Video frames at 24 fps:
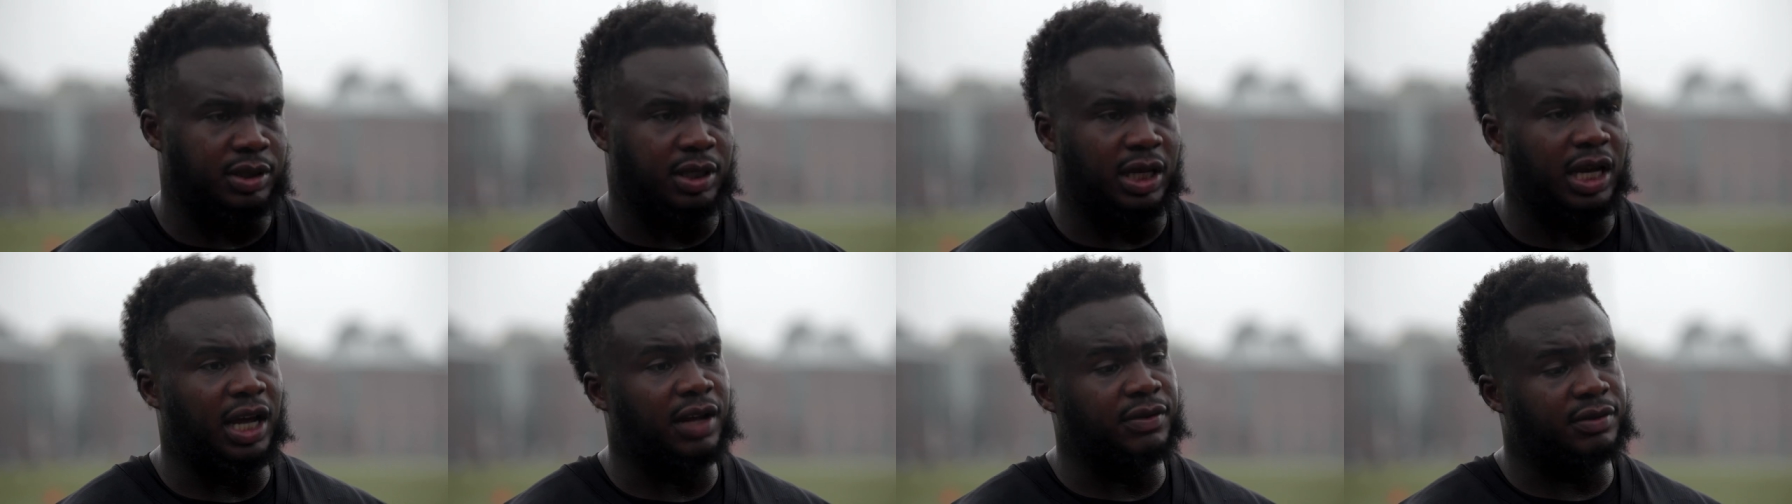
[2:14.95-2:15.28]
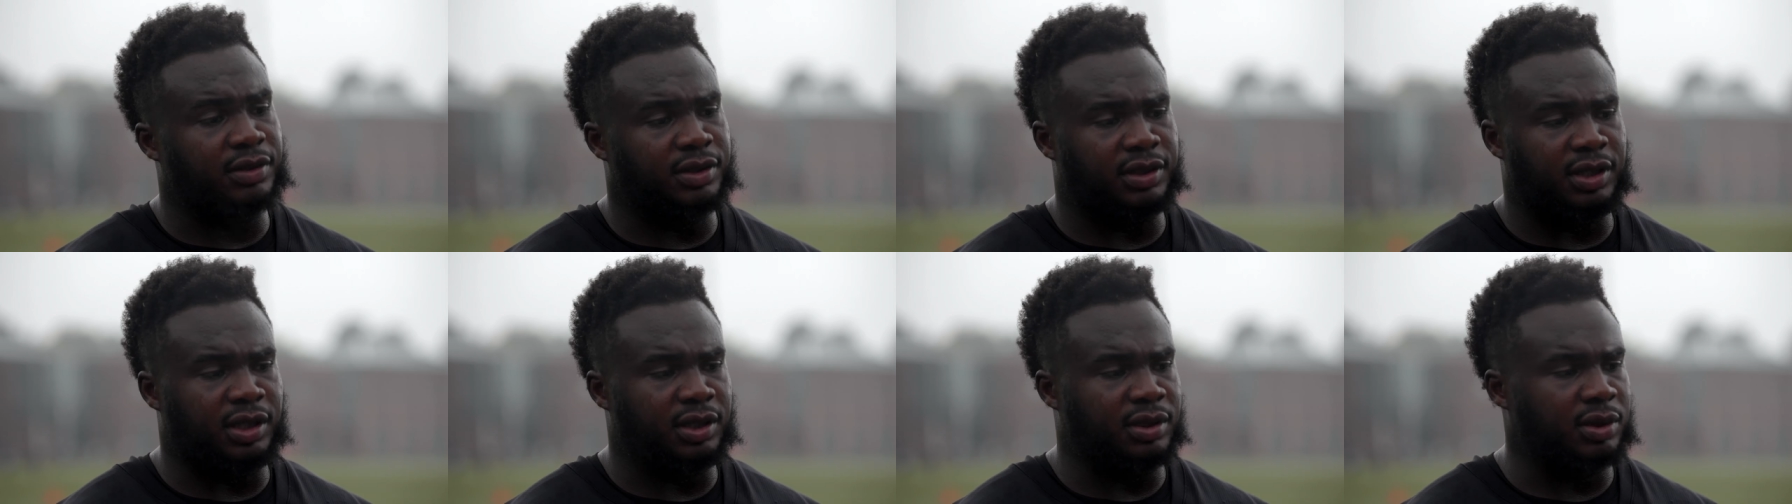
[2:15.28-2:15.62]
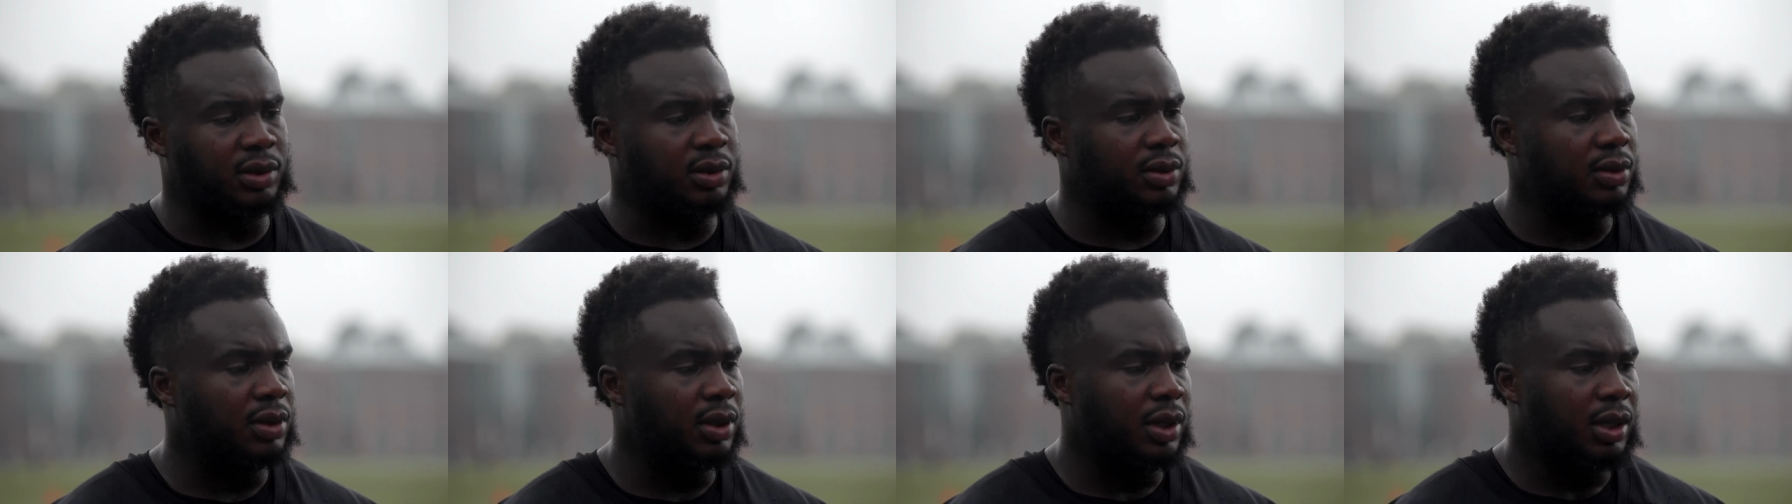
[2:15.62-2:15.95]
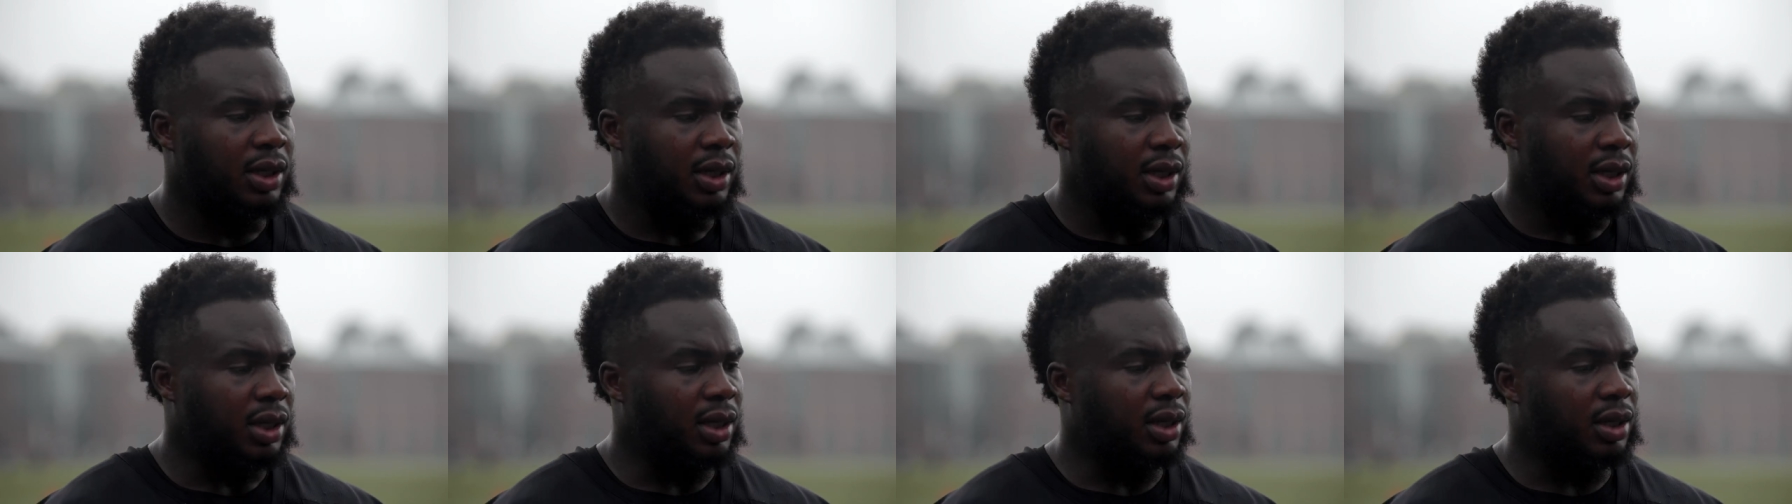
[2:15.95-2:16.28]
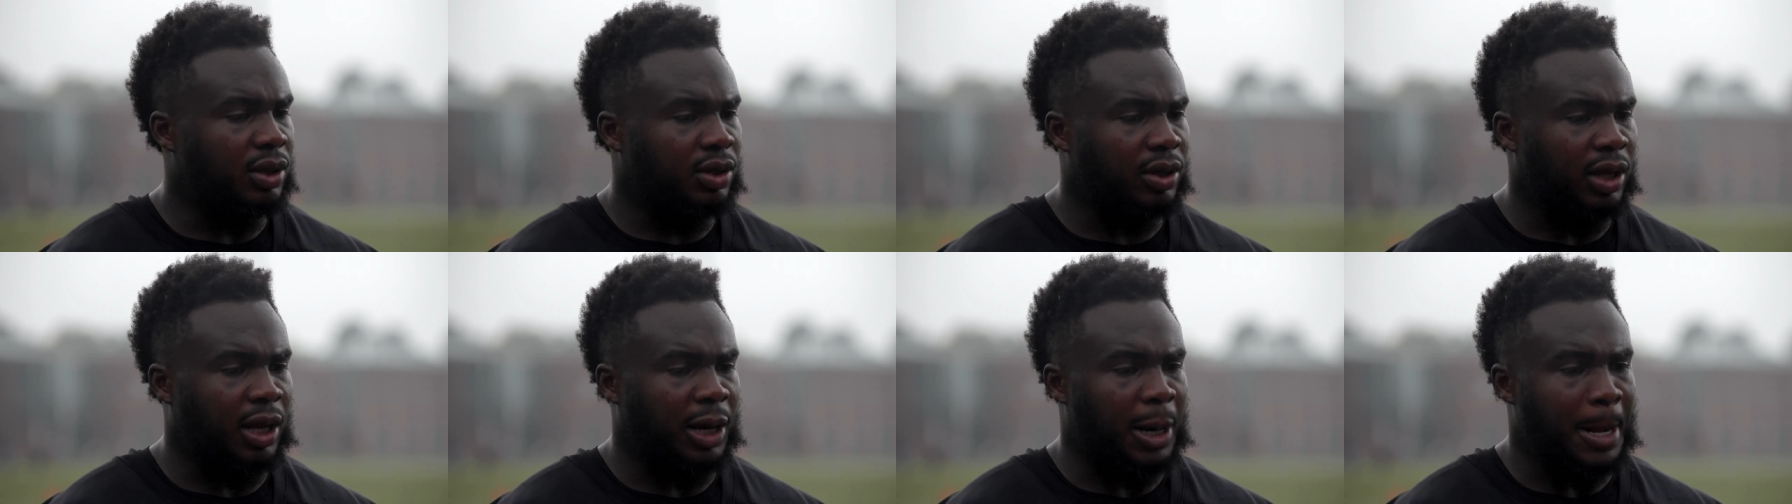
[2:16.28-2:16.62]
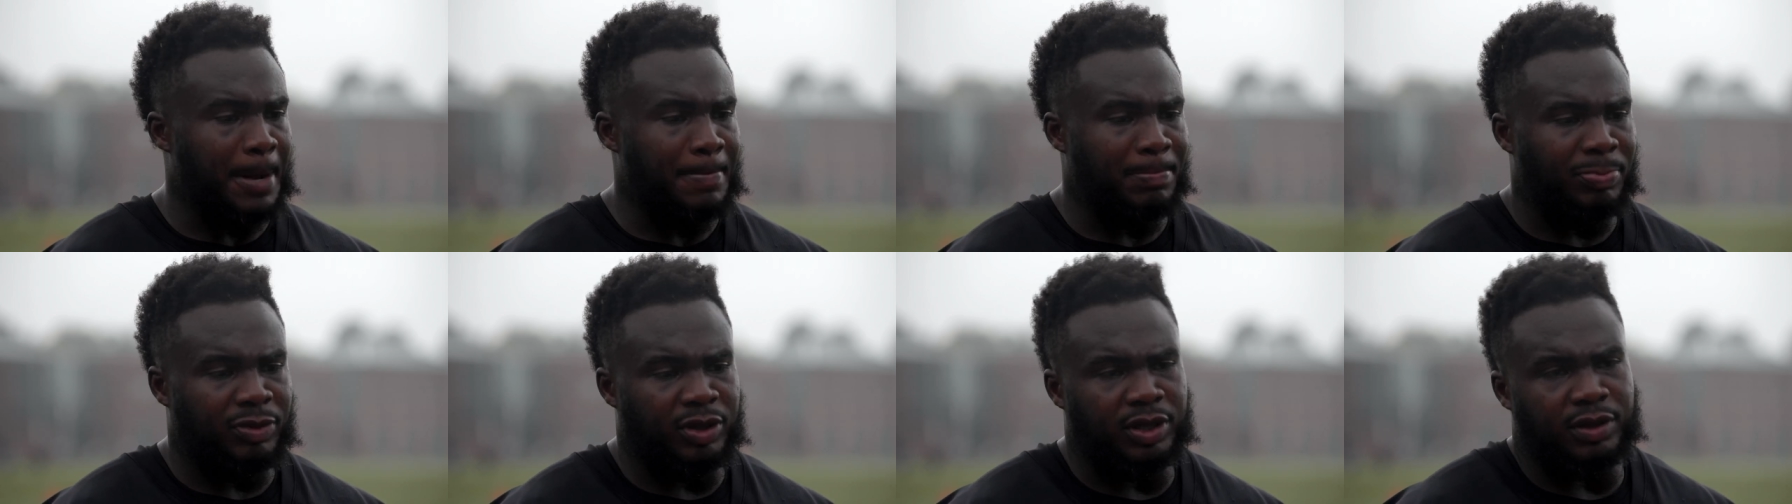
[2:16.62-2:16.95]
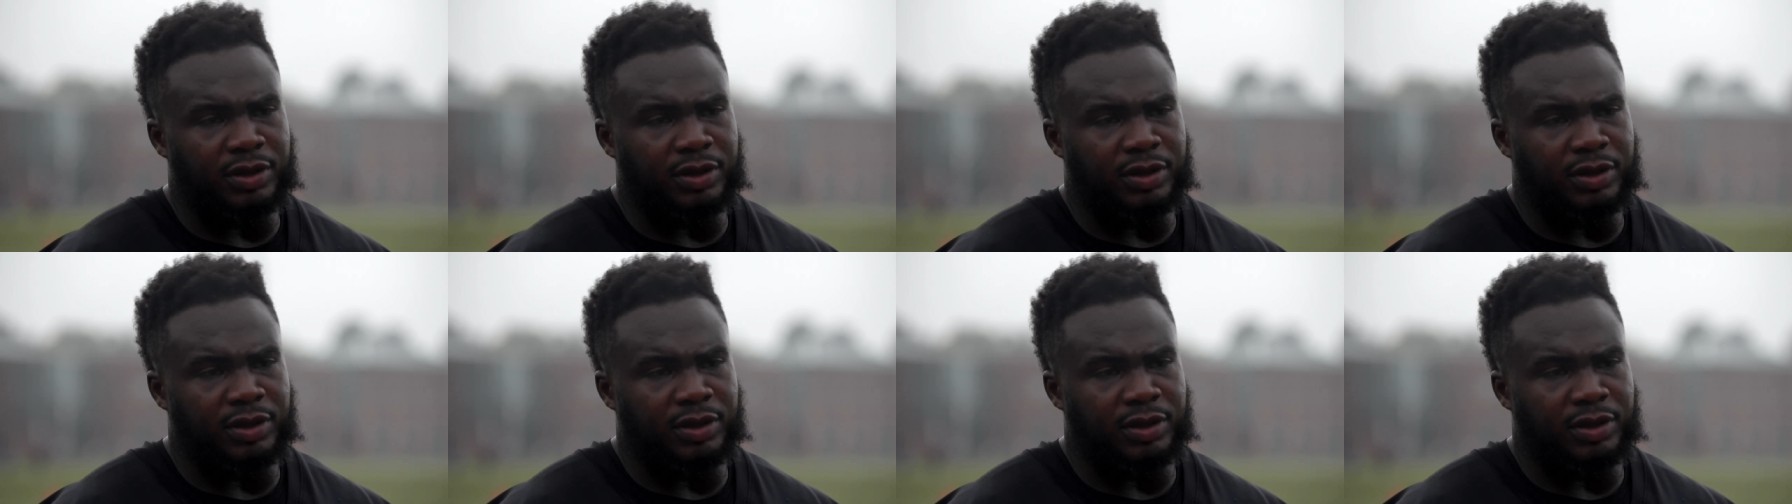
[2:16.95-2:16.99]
to have success, so uh, you got to